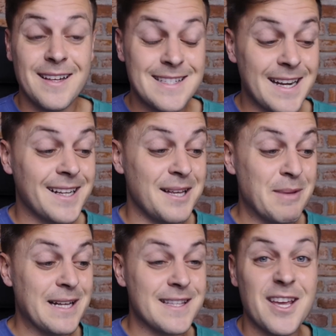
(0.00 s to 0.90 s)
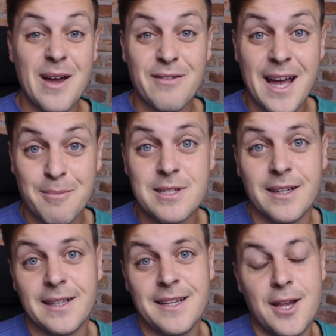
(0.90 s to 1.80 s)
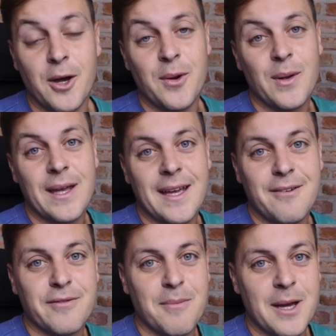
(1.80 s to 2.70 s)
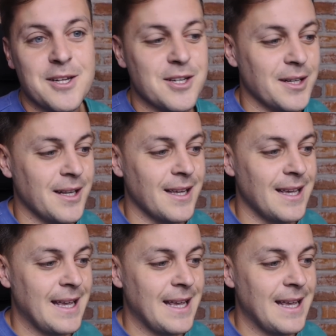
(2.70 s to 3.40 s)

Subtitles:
technically means that you have absolutely no information